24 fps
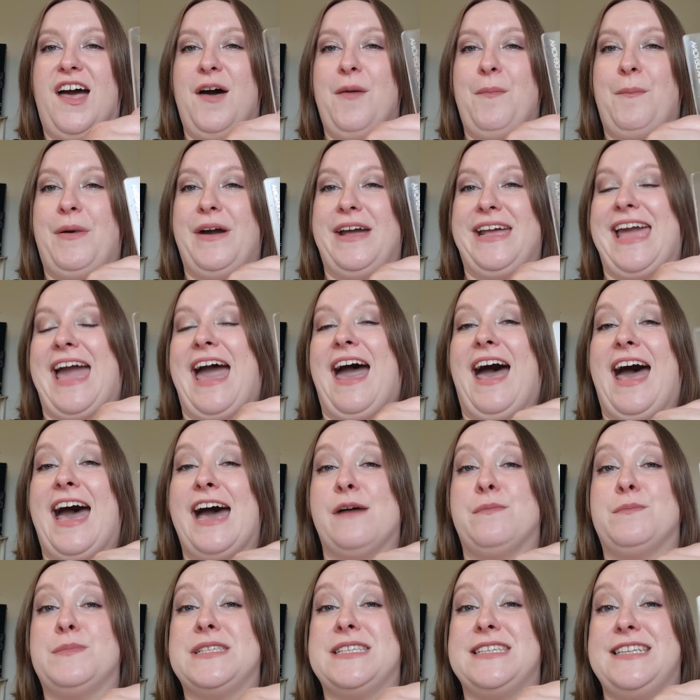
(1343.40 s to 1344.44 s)
But yeah,
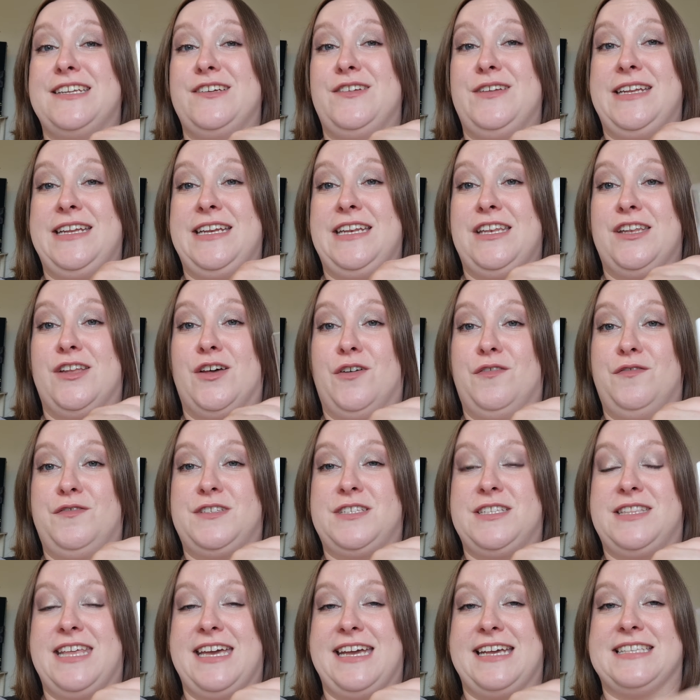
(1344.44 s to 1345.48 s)
absolutely
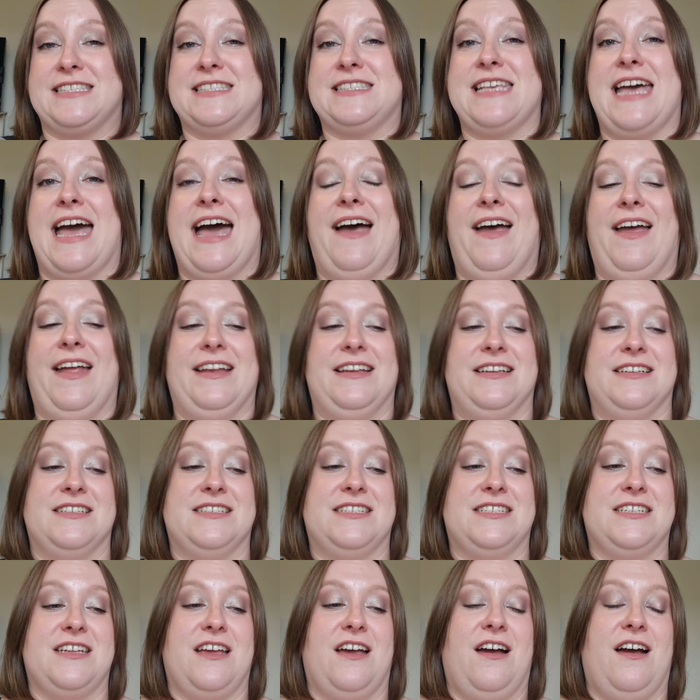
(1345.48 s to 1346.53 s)
loved this
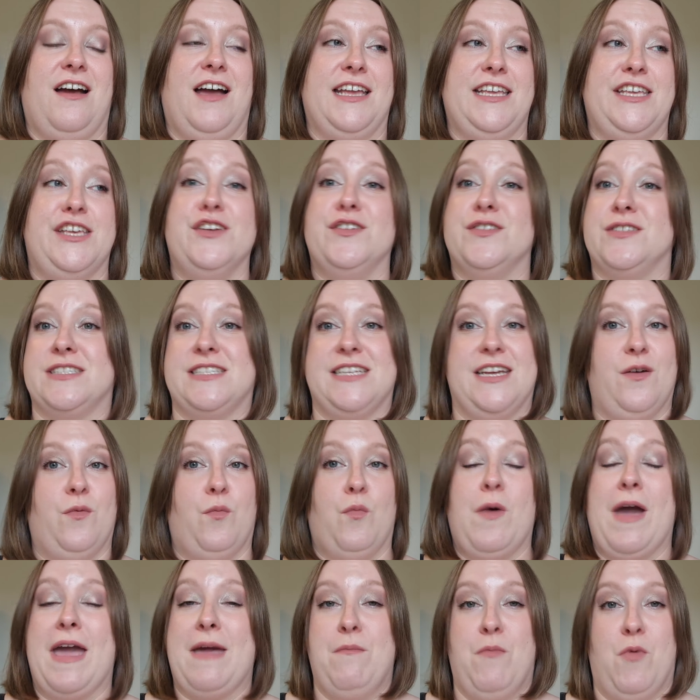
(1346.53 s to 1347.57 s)
and used it
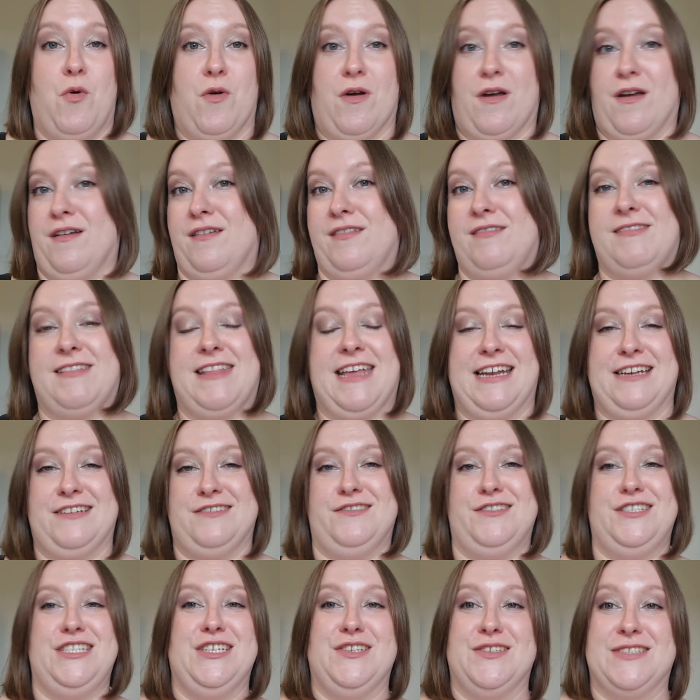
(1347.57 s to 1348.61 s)
way more
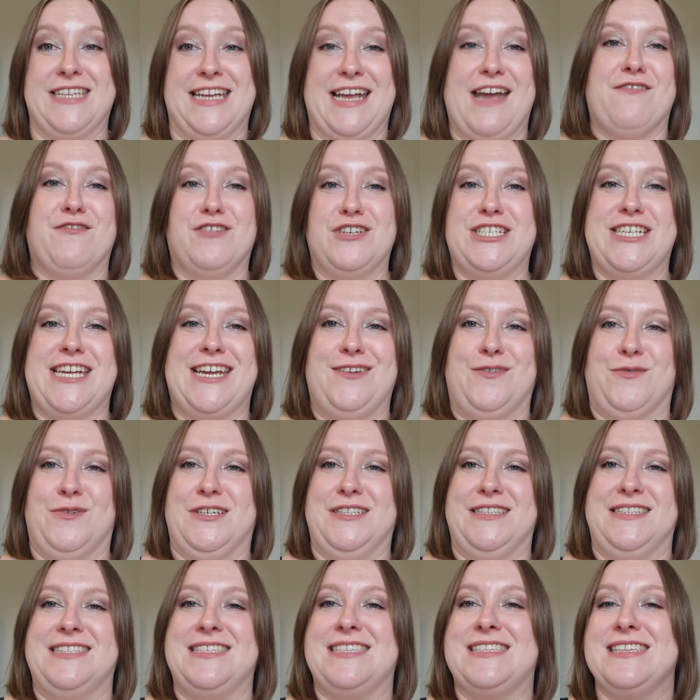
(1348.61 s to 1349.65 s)
than using every shade
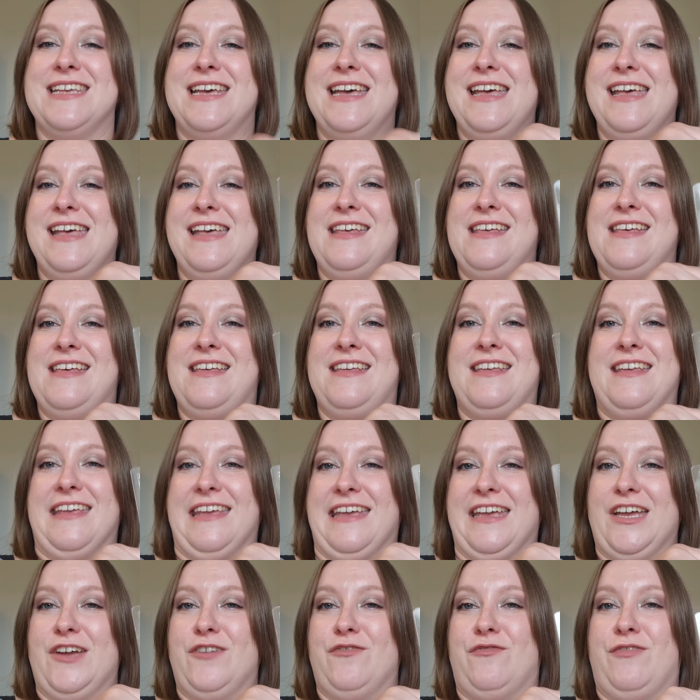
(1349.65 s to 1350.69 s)
once.
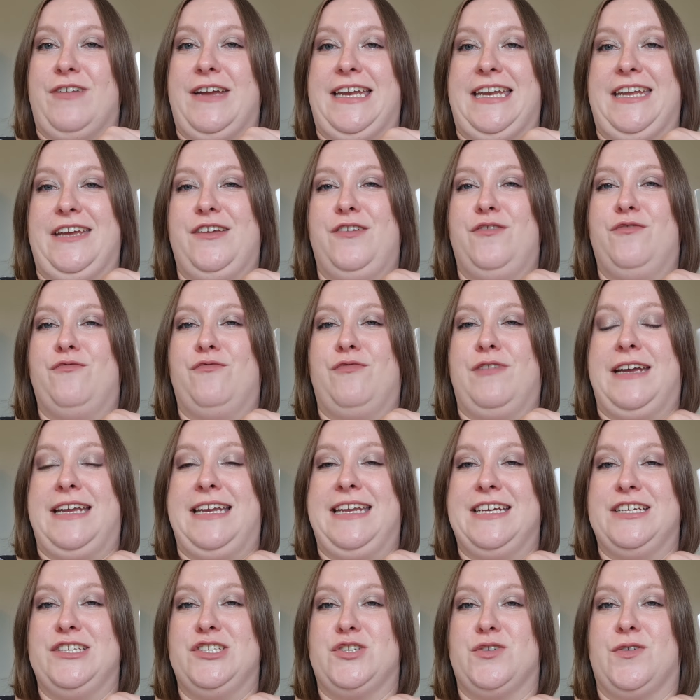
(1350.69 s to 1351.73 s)
Really,
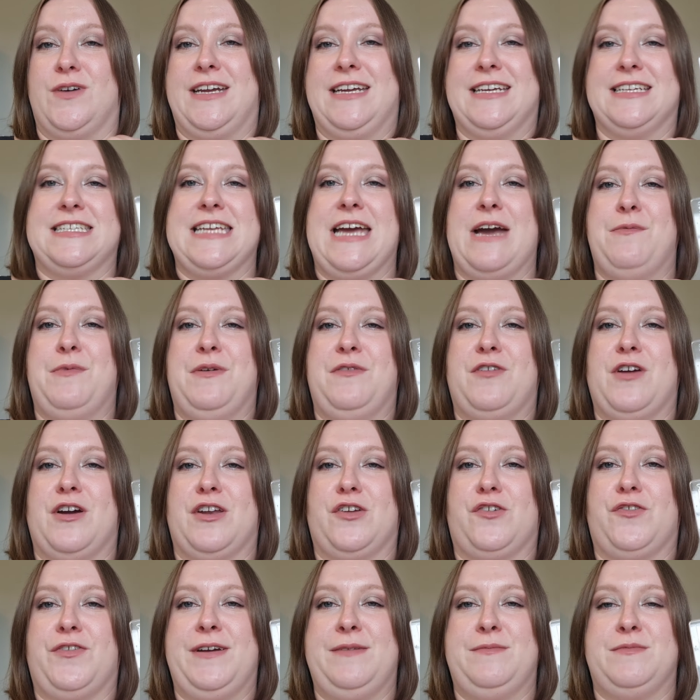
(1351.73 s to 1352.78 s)
really enjoy it. And we've got a
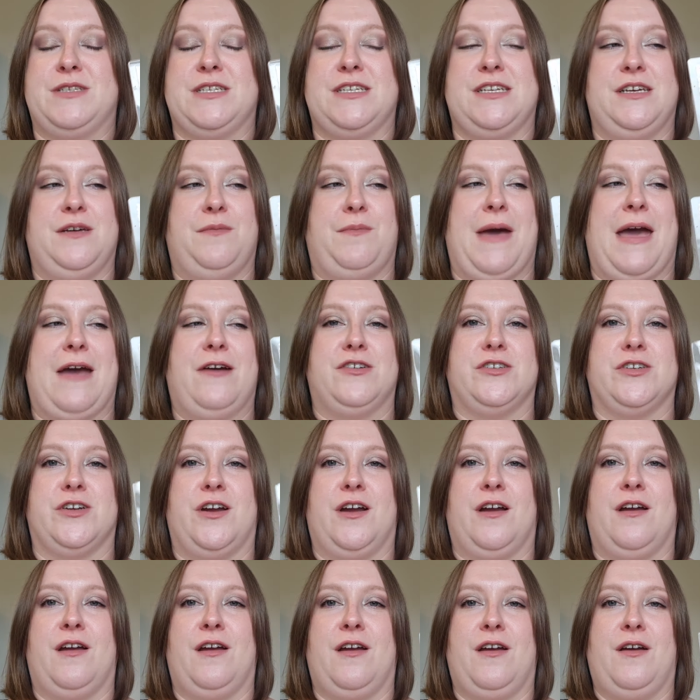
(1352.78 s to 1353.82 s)
cream to
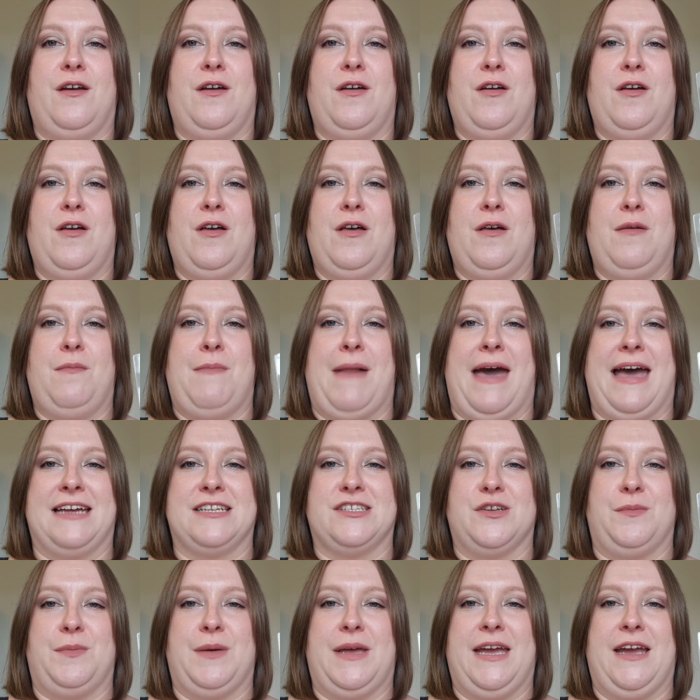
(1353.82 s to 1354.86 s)
powder matte
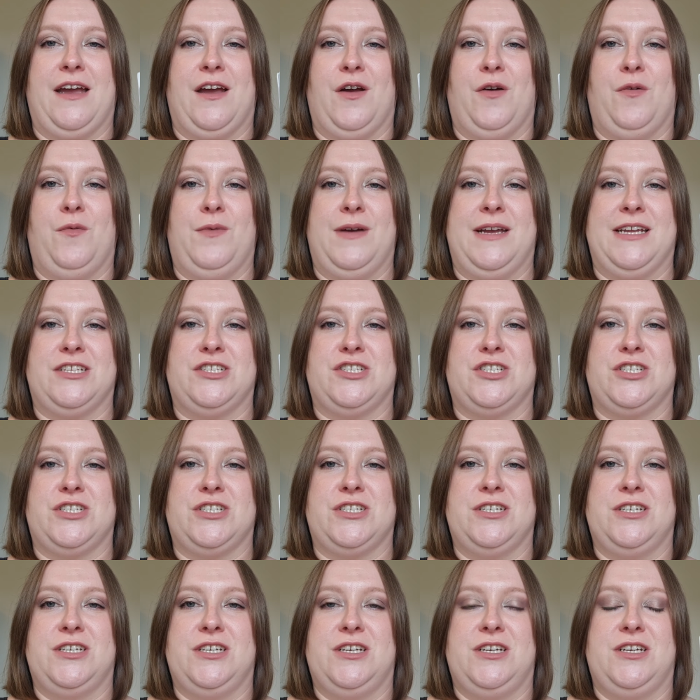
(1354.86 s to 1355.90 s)
up here, which,
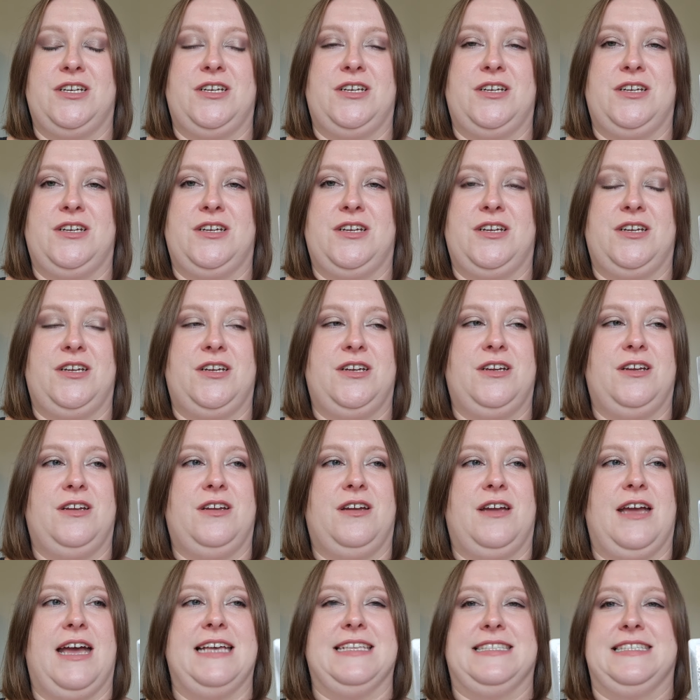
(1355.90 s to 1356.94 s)

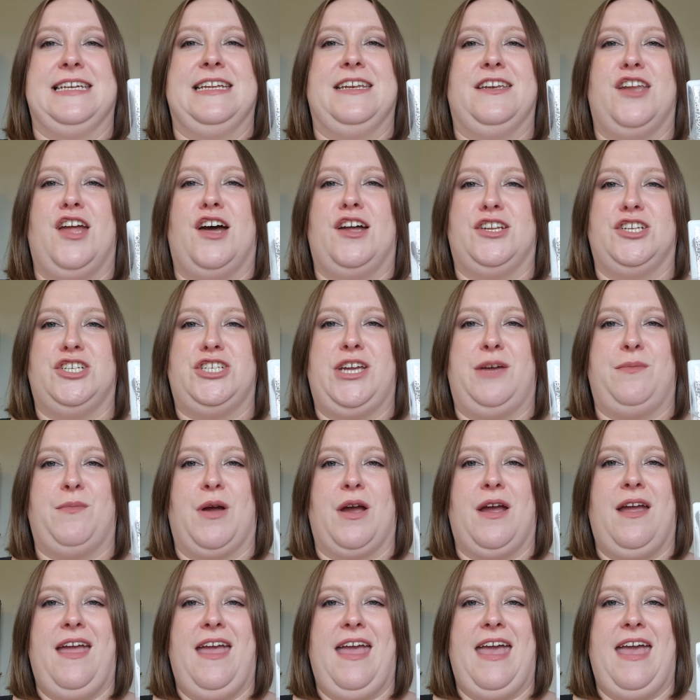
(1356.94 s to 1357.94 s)
as in not a shimmer,